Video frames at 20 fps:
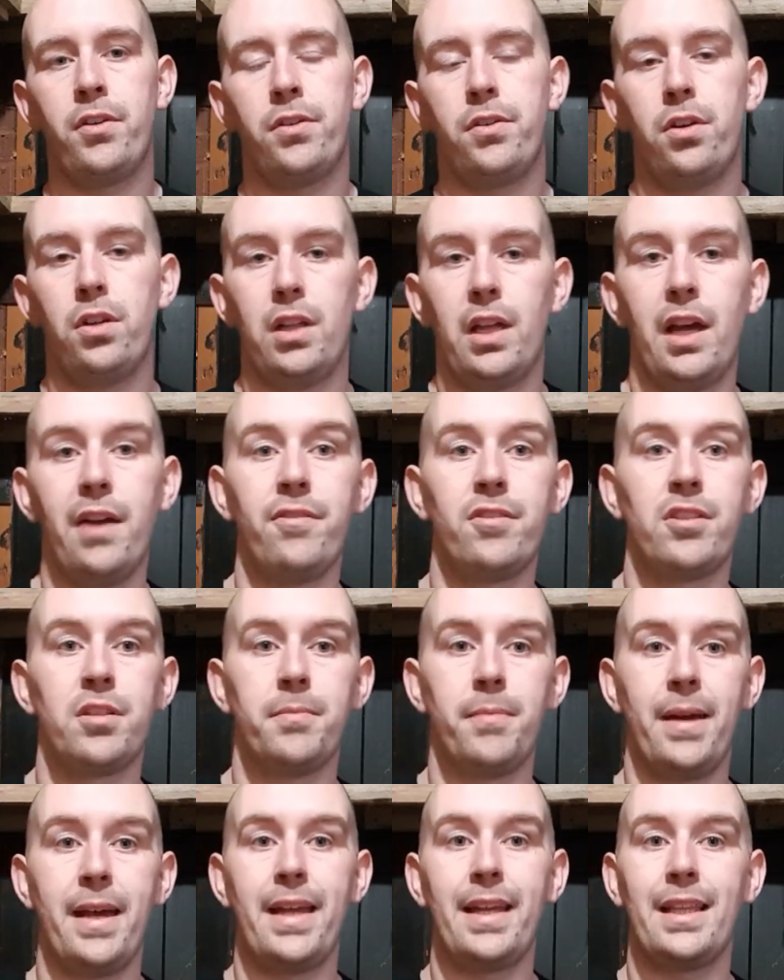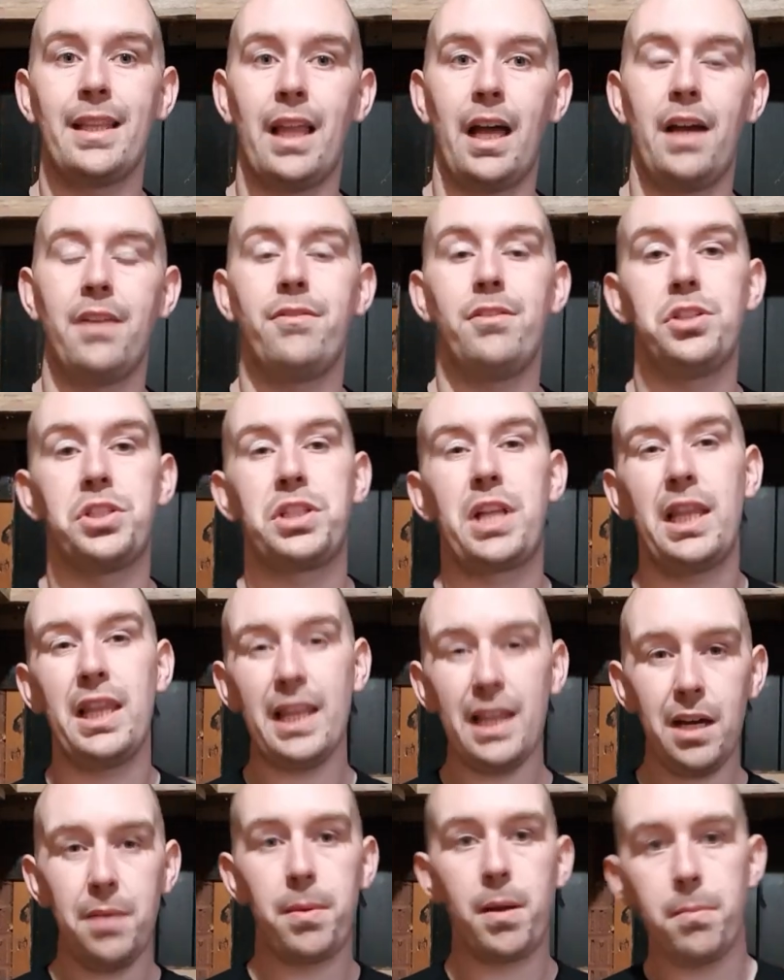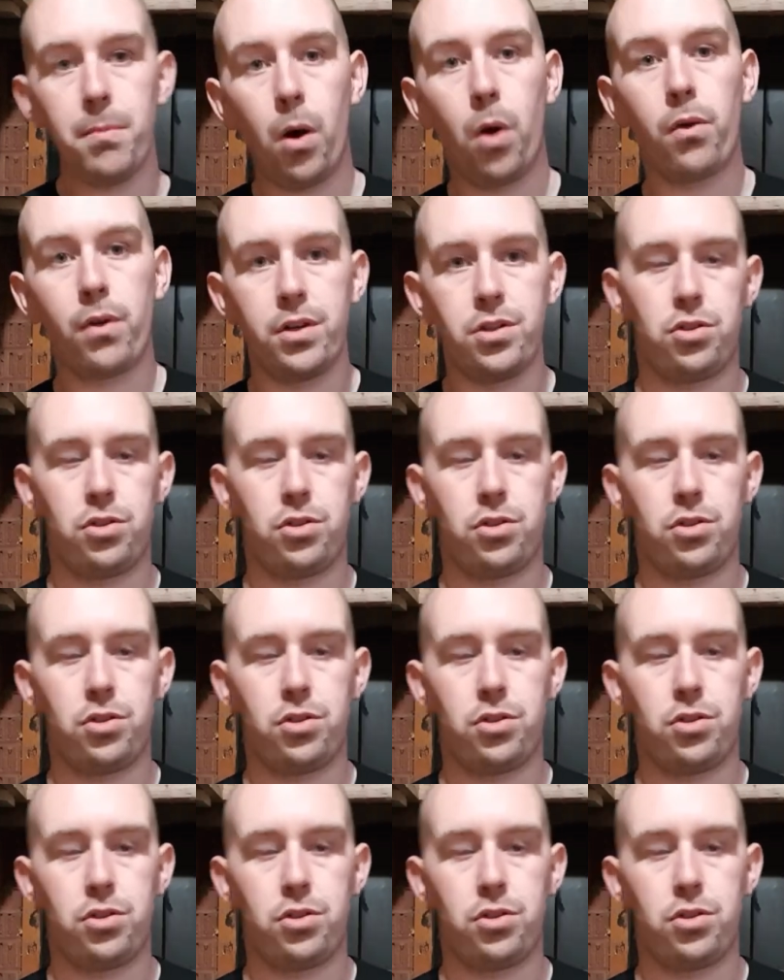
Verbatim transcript: on your lathe to make life just a little bit more